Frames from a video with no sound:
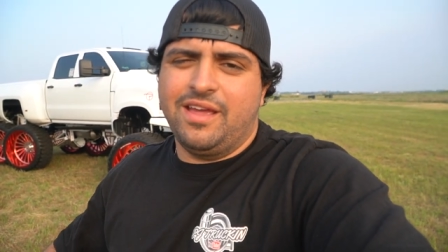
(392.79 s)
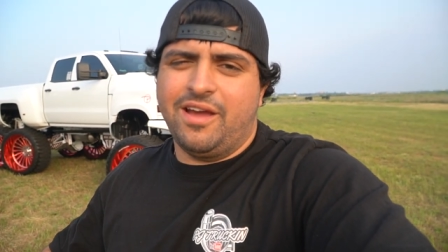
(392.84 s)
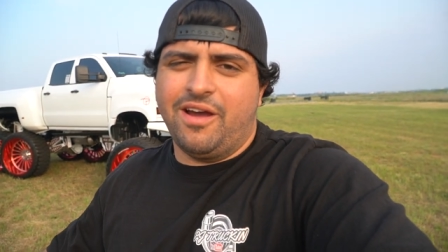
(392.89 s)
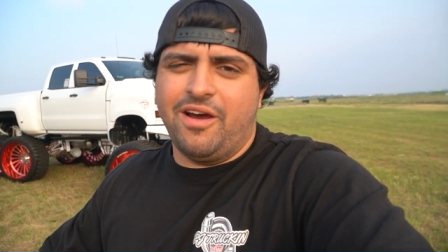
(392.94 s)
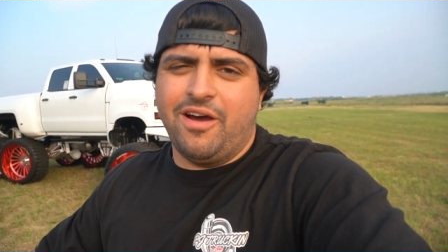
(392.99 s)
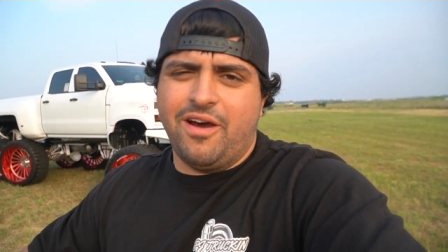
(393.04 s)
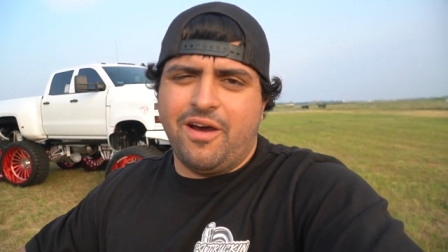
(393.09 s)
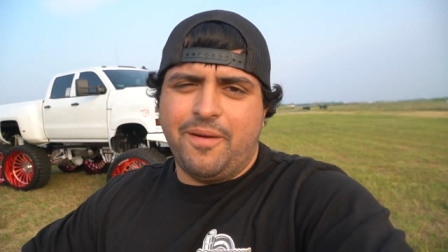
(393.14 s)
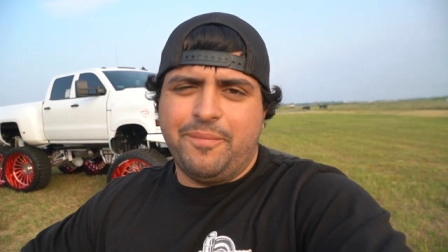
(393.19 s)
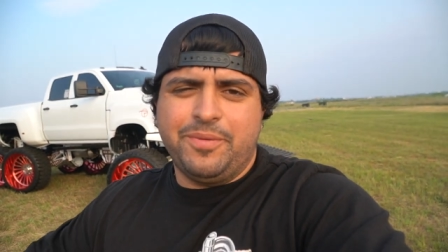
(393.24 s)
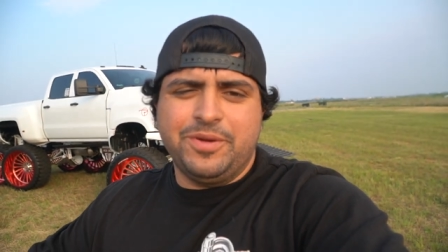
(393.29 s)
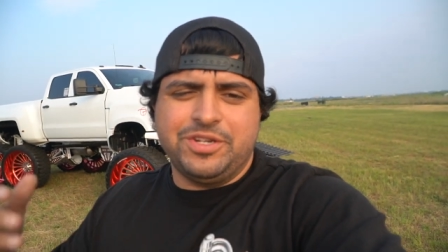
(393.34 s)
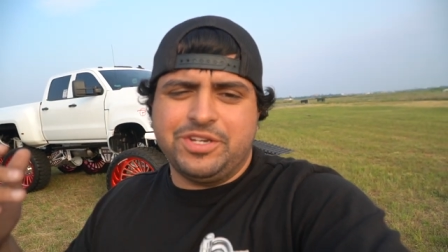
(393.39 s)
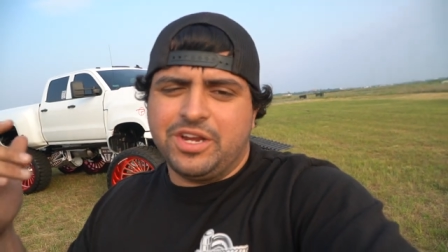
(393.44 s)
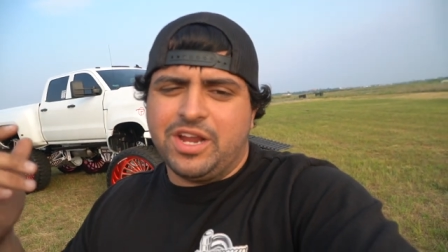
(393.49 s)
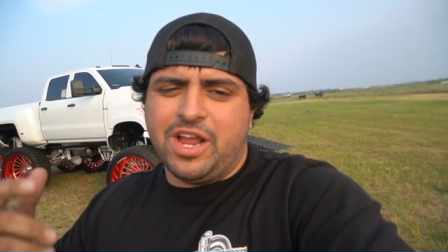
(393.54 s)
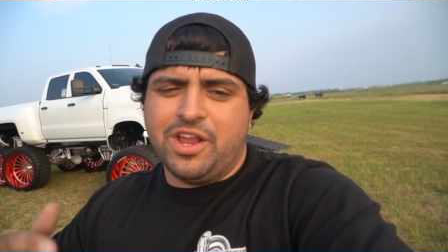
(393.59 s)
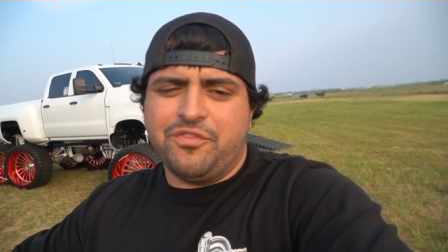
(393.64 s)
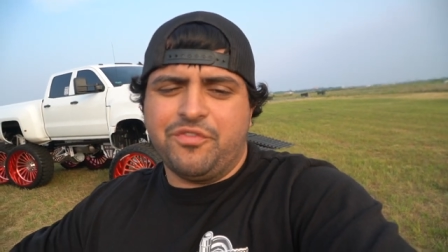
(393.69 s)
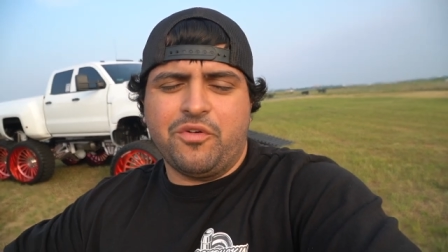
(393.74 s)
Uh,
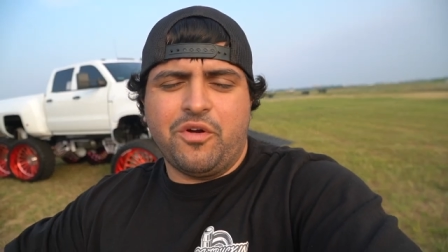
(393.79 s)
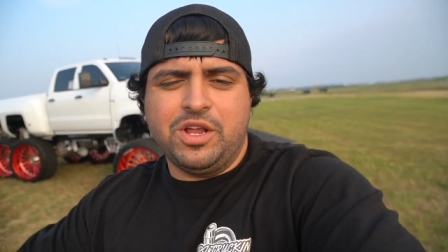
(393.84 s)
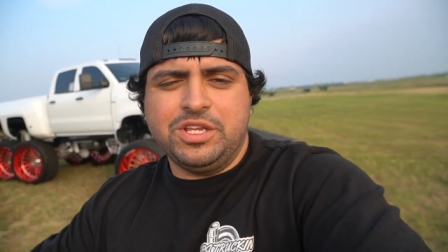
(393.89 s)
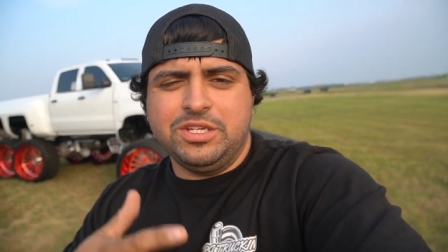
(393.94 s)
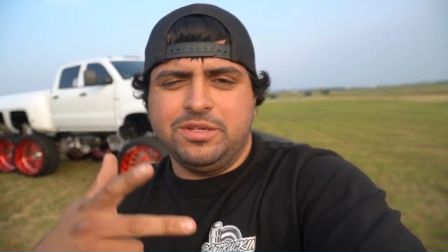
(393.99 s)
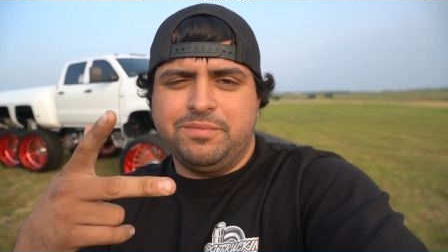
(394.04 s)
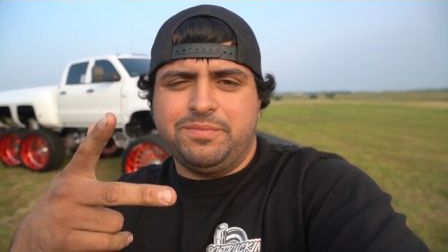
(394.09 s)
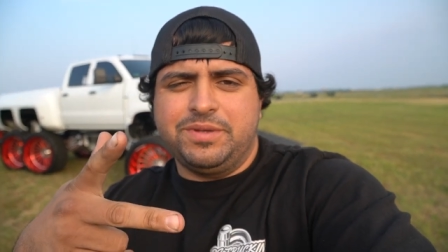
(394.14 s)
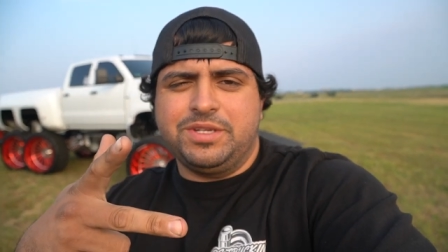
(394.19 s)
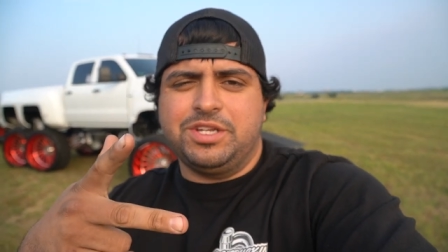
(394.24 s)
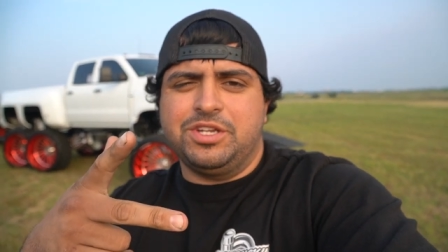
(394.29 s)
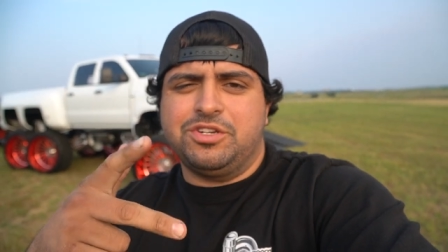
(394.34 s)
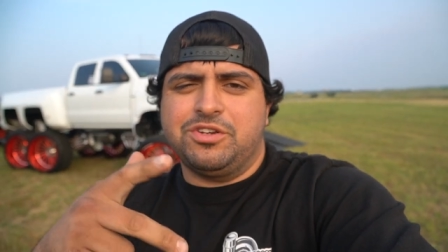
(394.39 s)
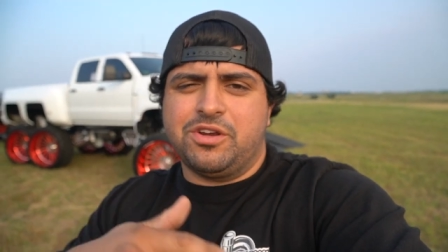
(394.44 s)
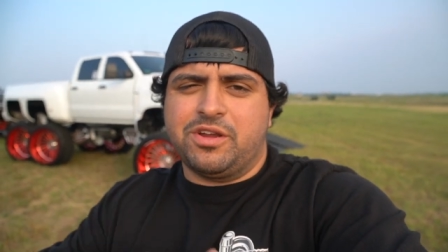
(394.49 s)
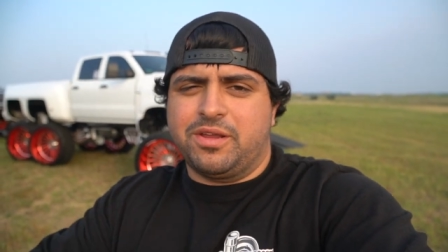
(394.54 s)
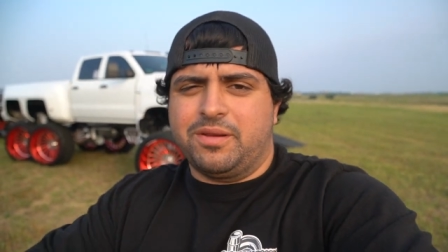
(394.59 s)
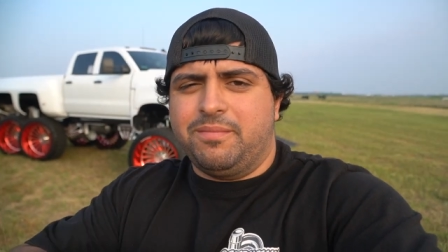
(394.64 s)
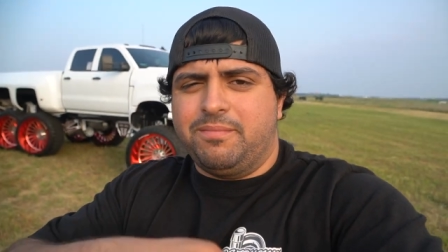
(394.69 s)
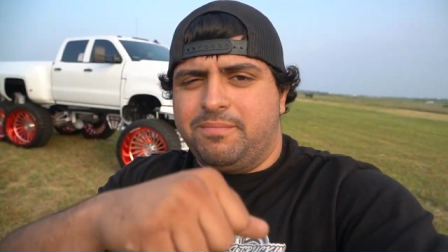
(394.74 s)
appreciate you guys for watching. PJ
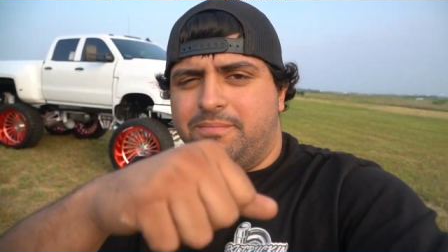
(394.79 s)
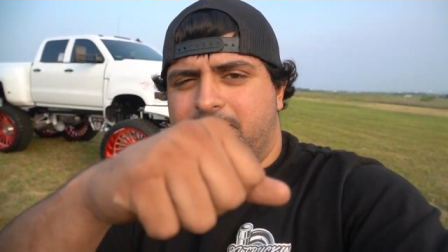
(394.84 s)
Truckin.